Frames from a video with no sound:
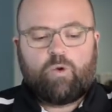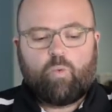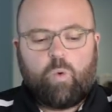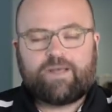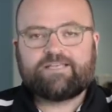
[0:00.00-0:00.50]

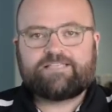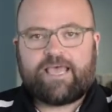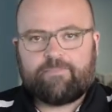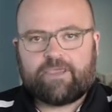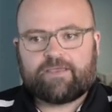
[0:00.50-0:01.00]
What does
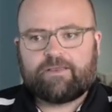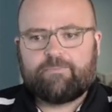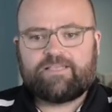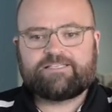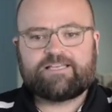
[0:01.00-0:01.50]
that mean? It
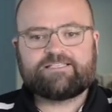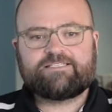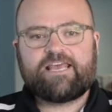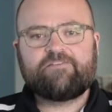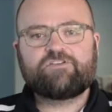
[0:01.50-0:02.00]
means that
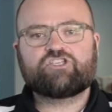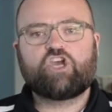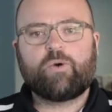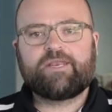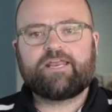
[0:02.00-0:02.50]
instead of just
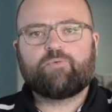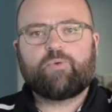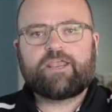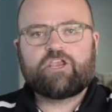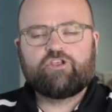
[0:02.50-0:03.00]
going at a
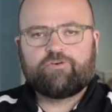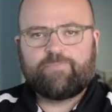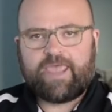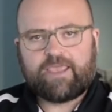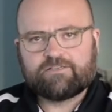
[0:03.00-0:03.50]
regular
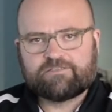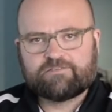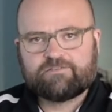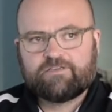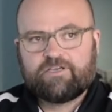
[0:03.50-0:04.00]
pace,